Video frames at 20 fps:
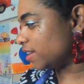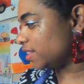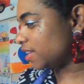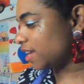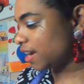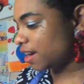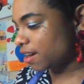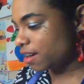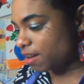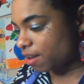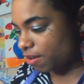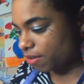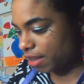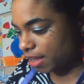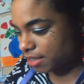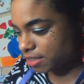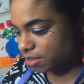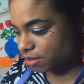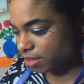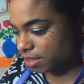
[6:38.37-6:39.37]
Right there?
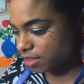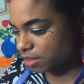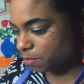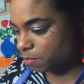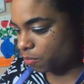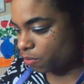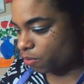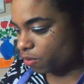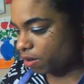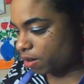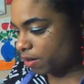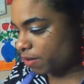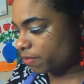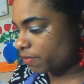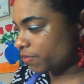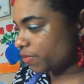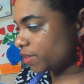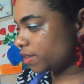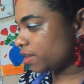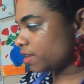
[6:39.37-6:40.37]
Okay, so get some
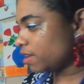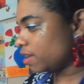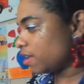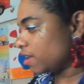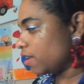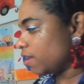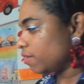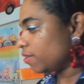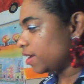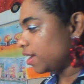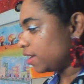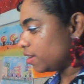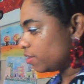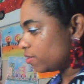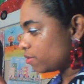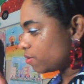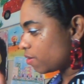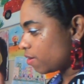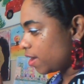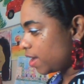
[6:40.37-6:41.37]
more. Okay,
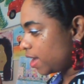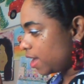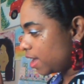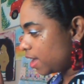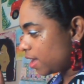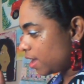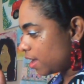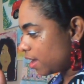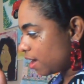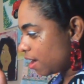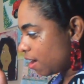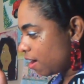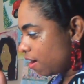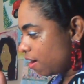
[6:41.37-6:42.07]
you go ahead.